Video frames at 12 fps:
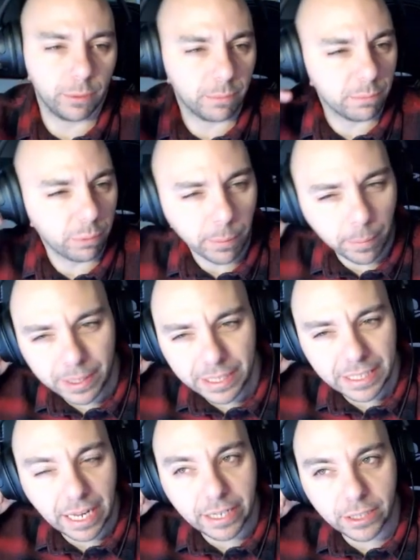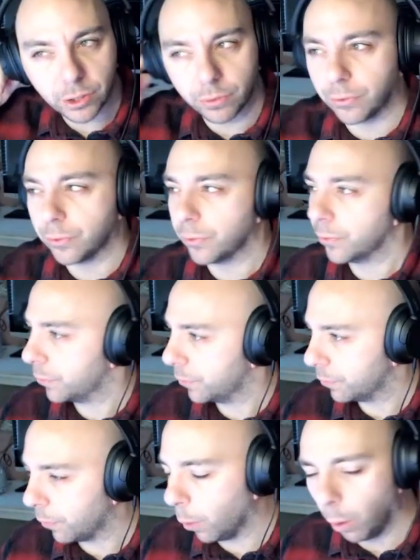from probably the age of
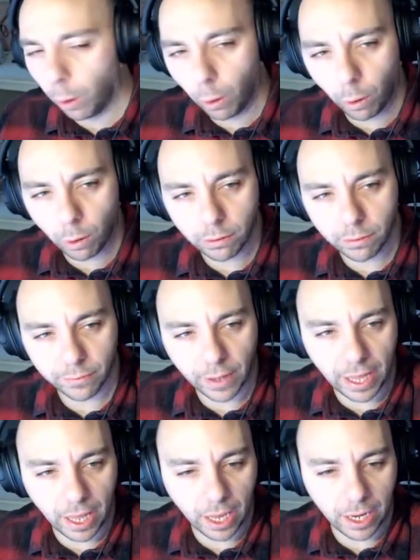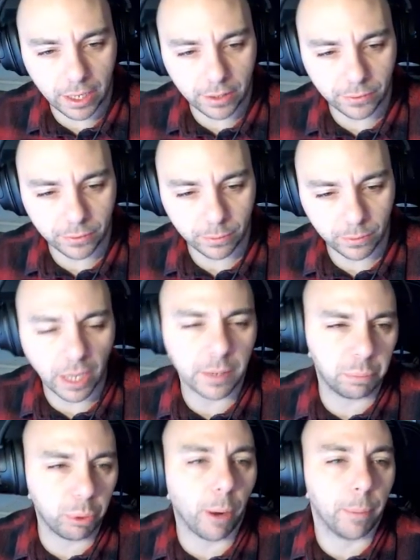four, five,
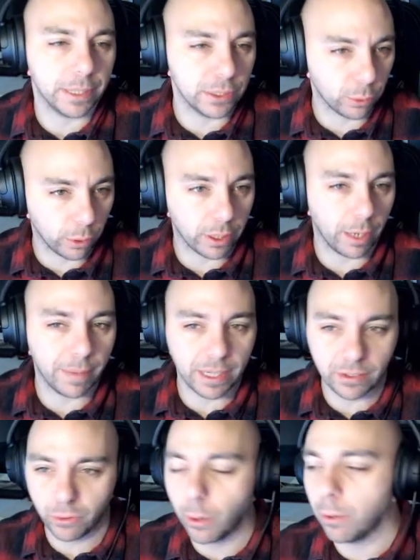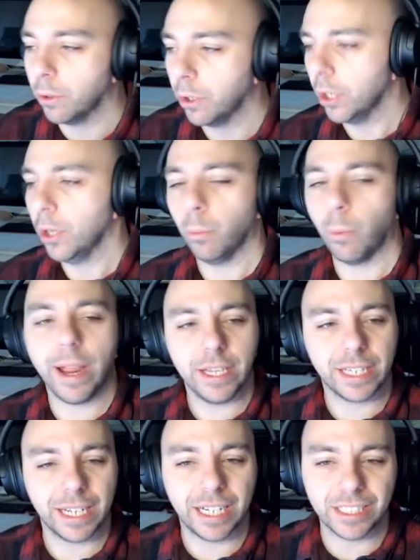like properly drawing, I mean. So where you
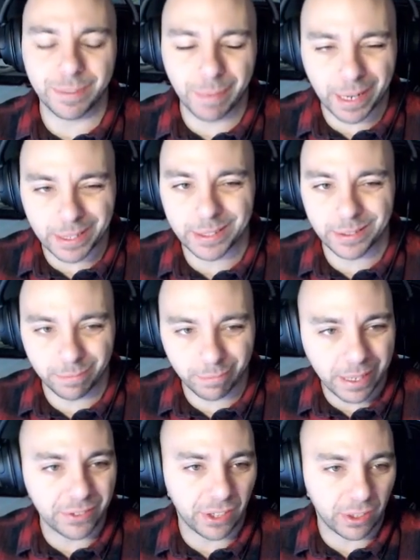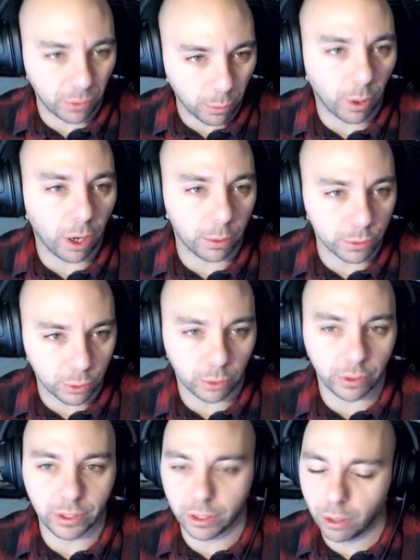could actually make, make sense of what I was
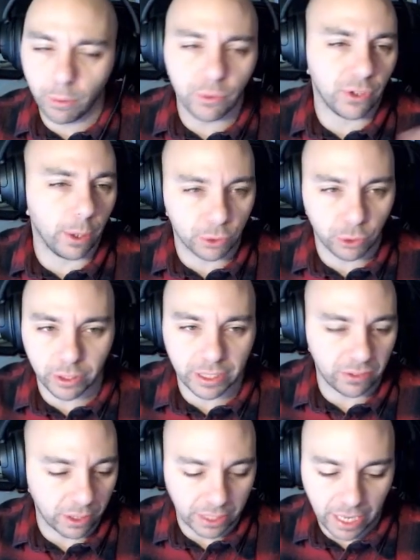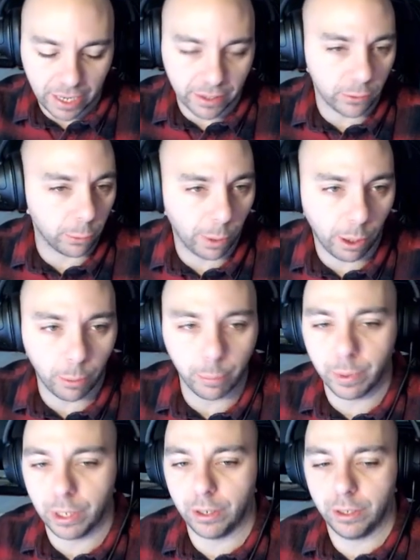drawing. Obviously, I was drawing as a kid as well,
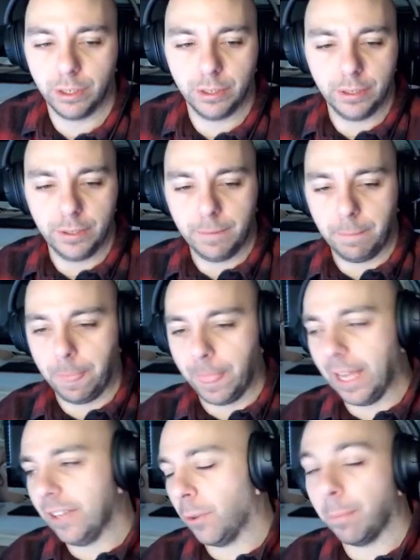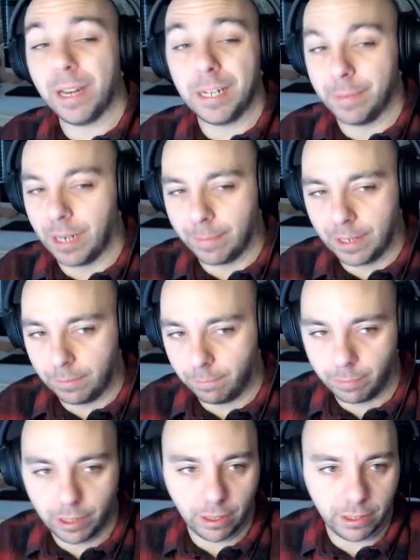but as a baby, I mean,
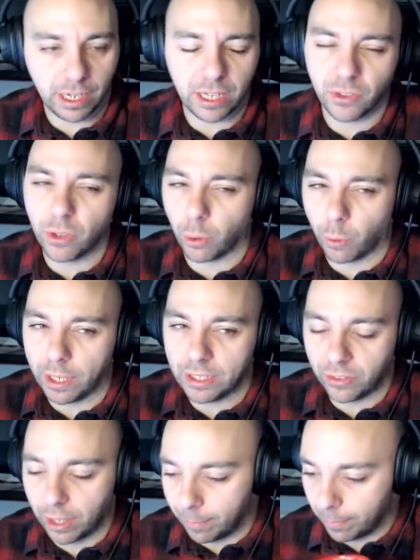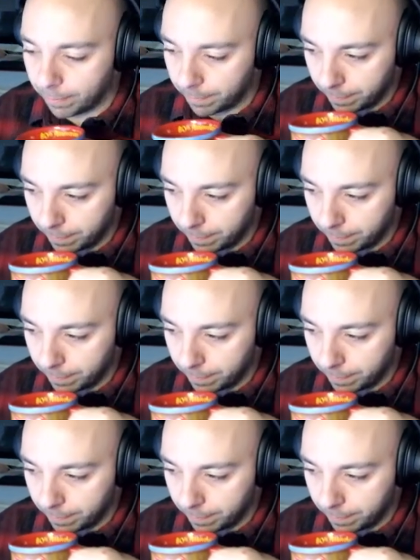but it's not quite the same.